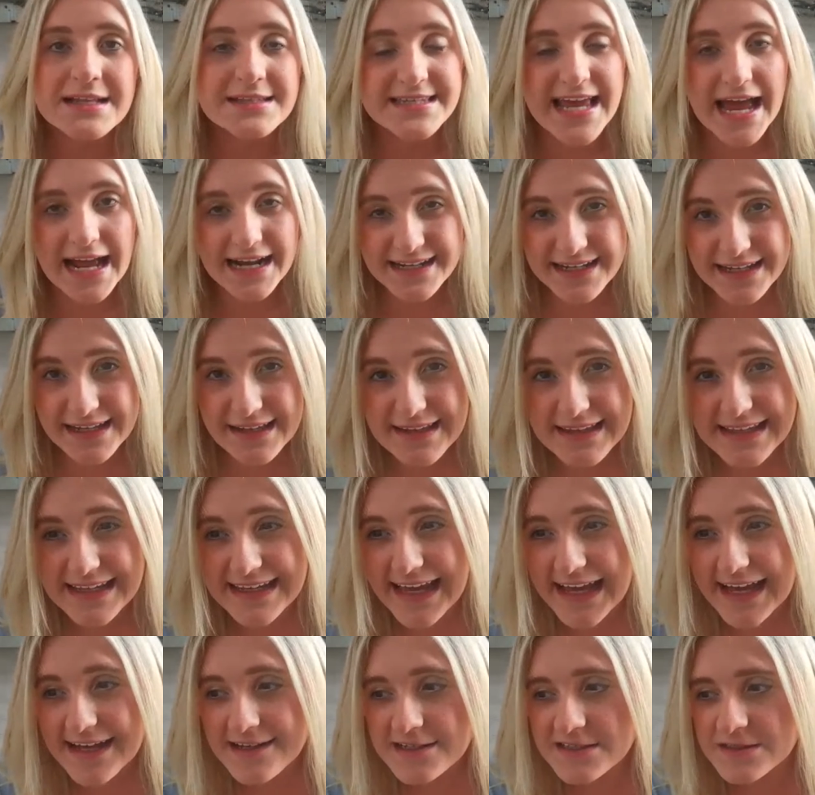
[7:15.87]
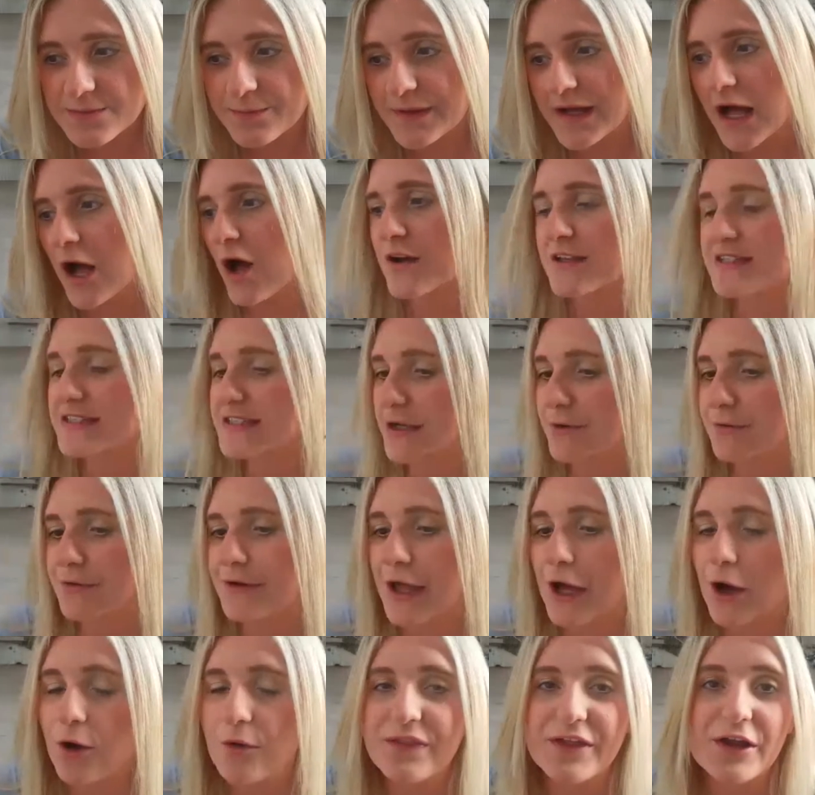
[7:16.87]
Technically, yes, but also
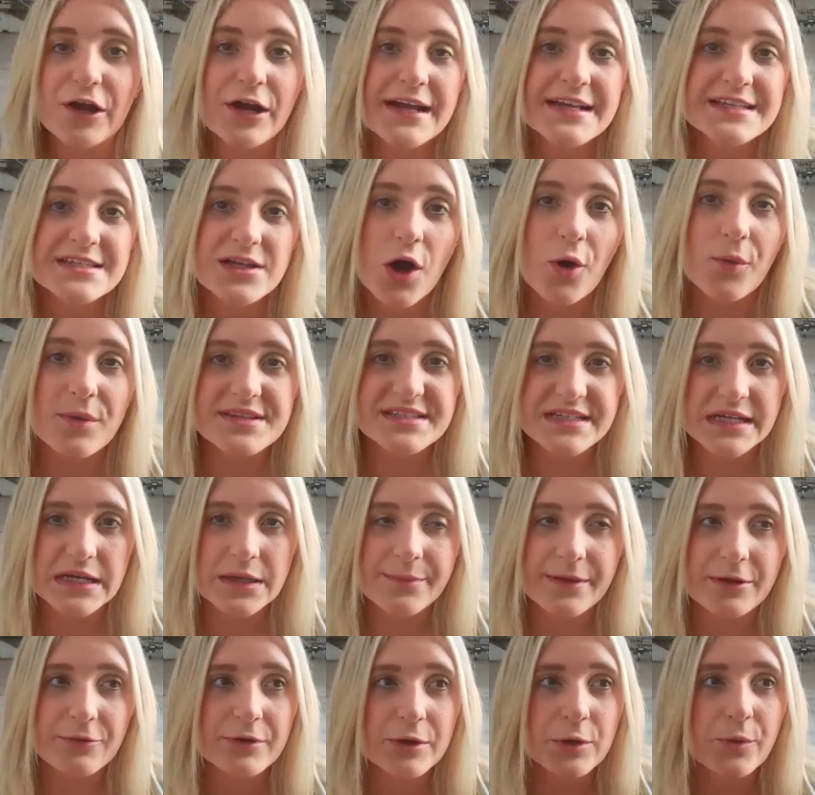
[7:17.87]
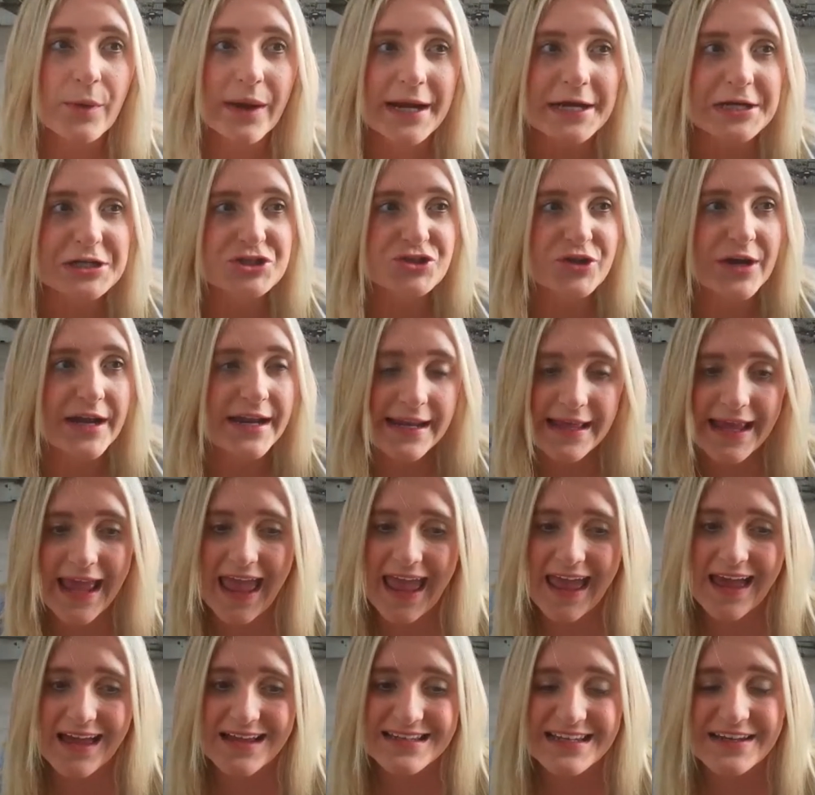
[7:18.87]
no. There is always going to be required training.
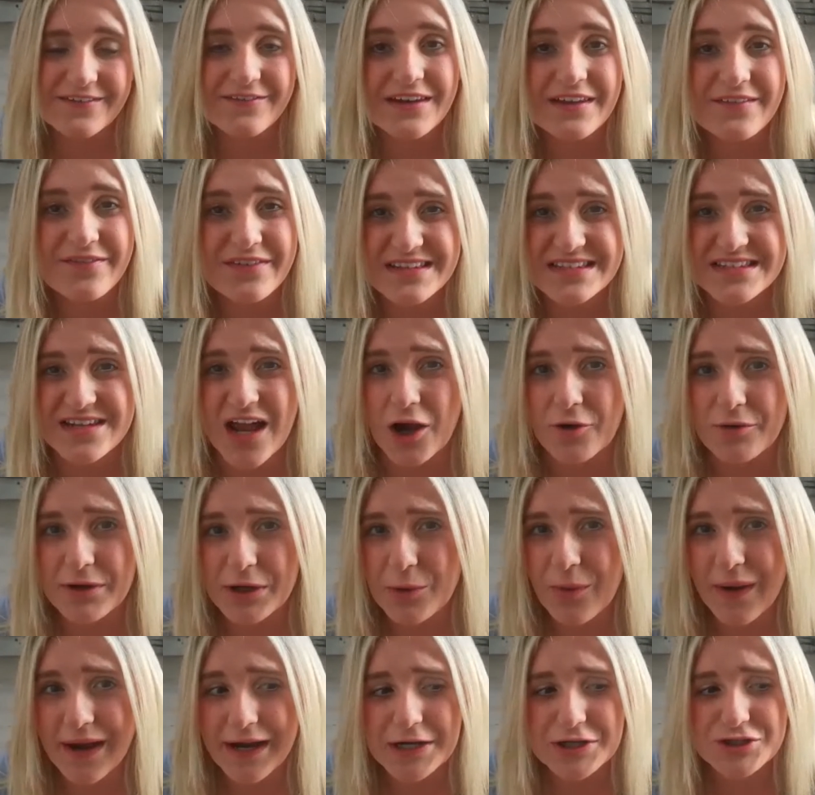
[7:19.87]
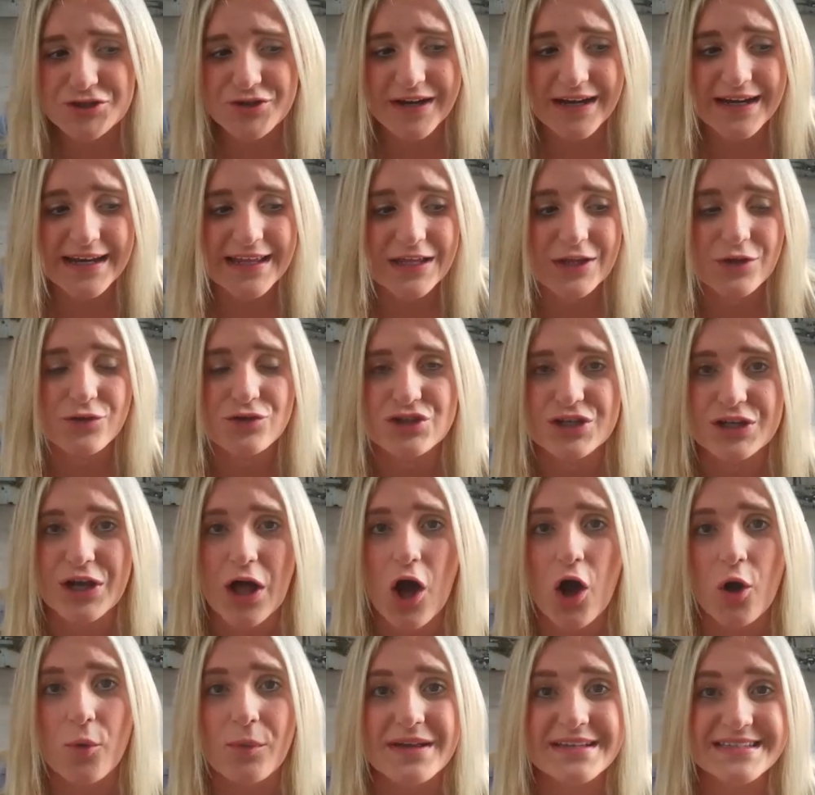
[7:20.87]
And even if it's not required training, you should
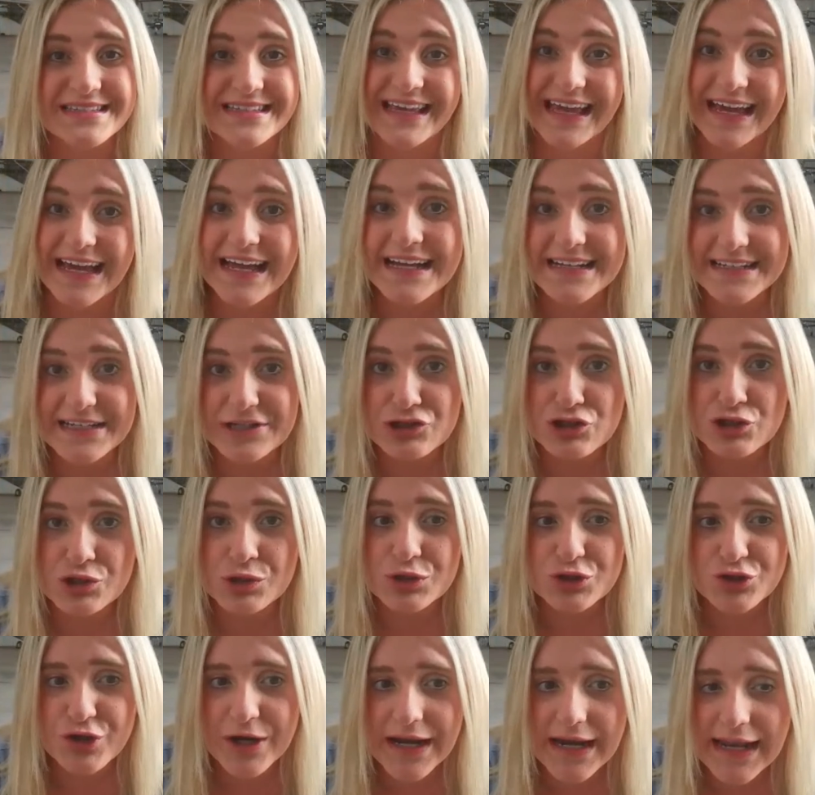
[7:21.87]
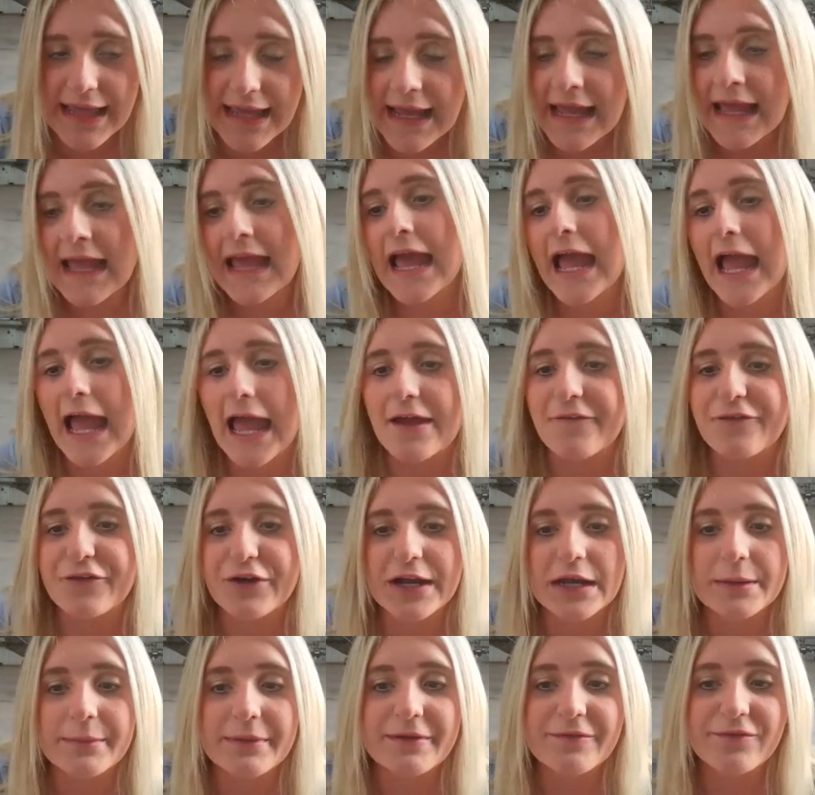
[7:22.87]
always get additional training if
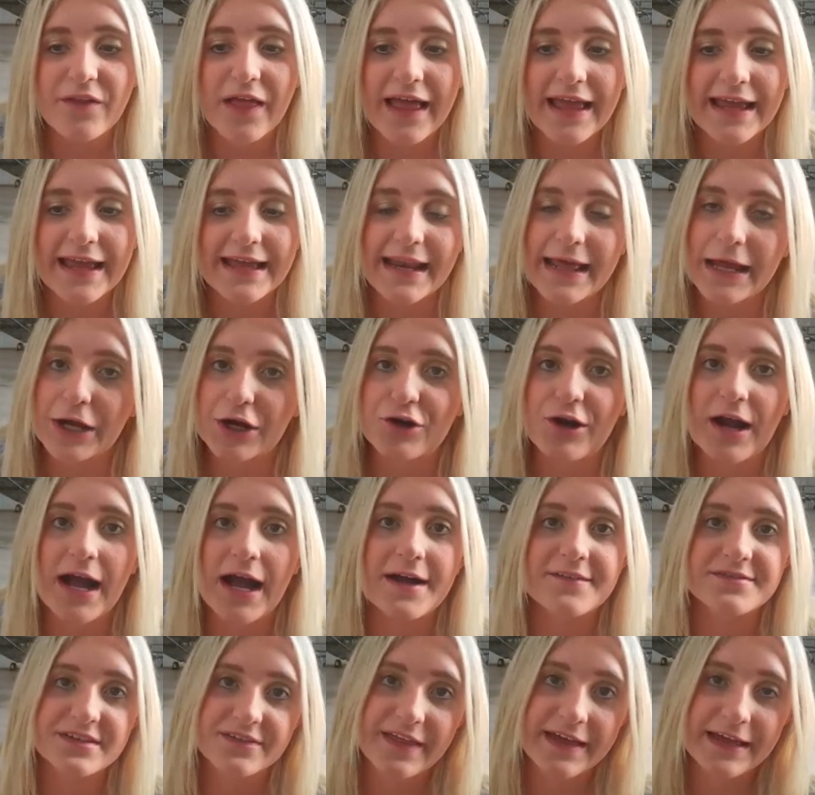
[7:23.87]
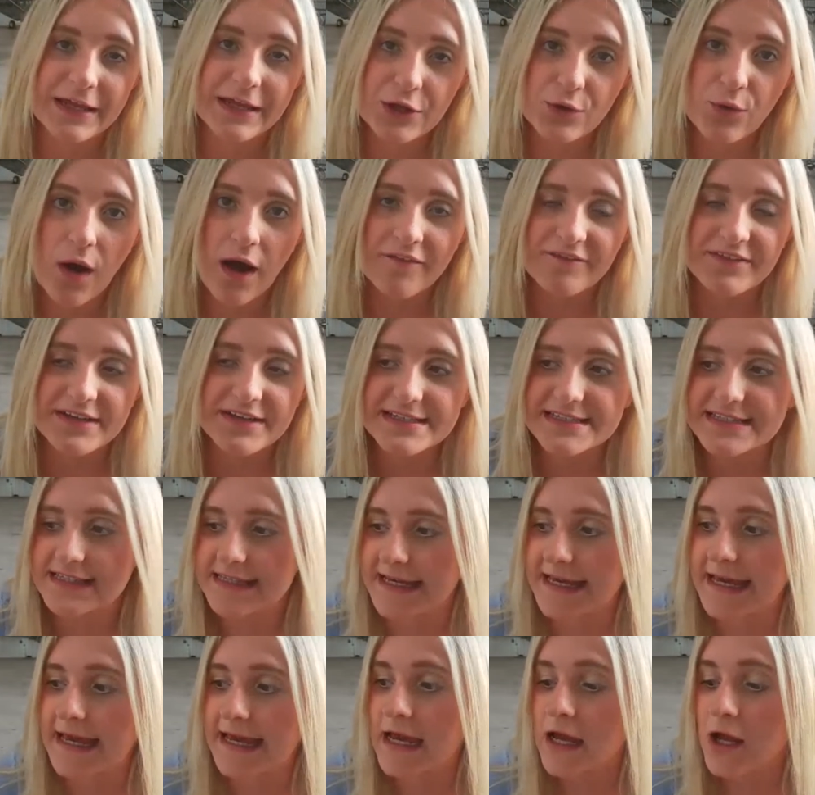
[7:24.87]
you're going to be flying an aircraft that you
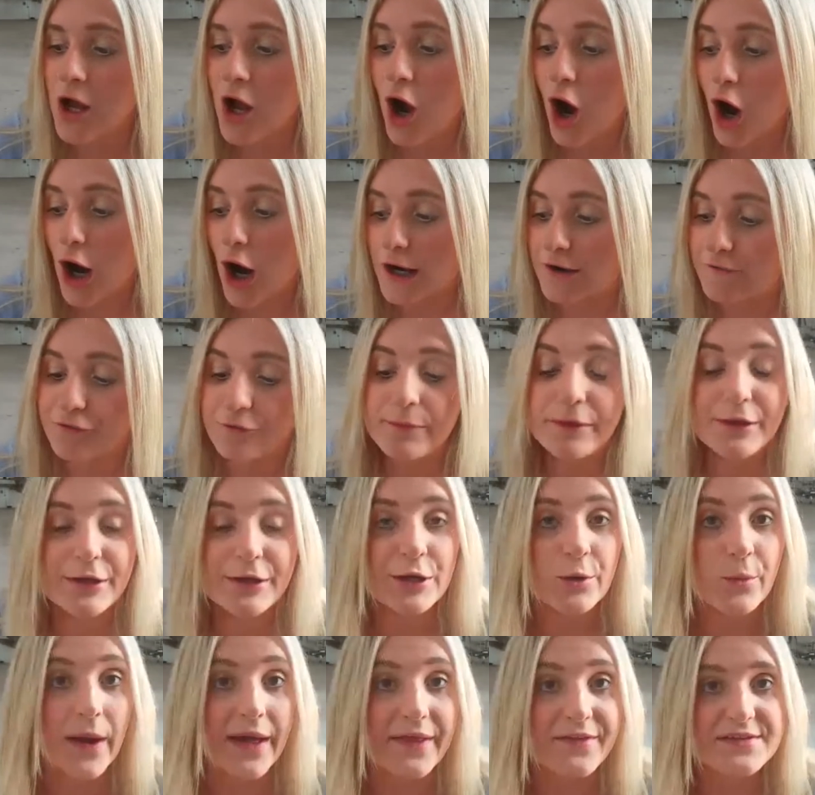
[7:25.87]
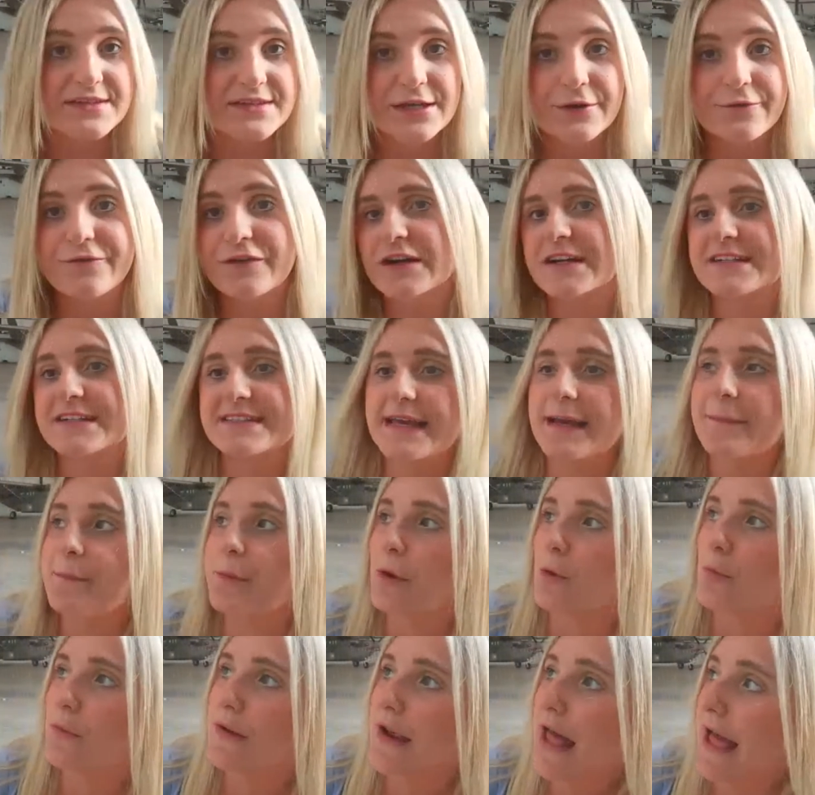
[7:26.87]
obviously aren't familiar with. So for
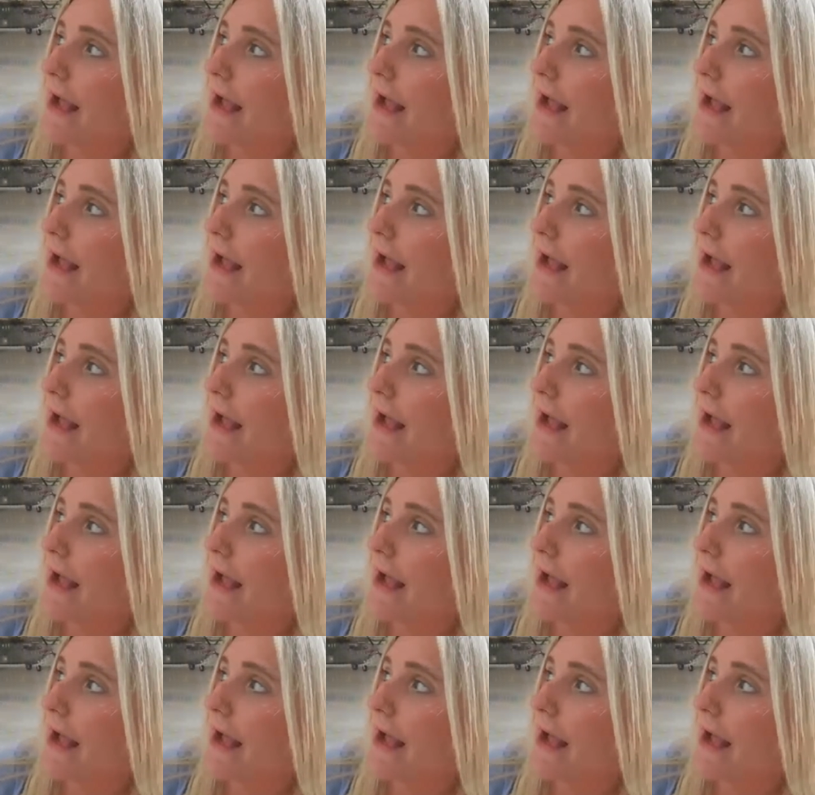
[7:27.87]
example, when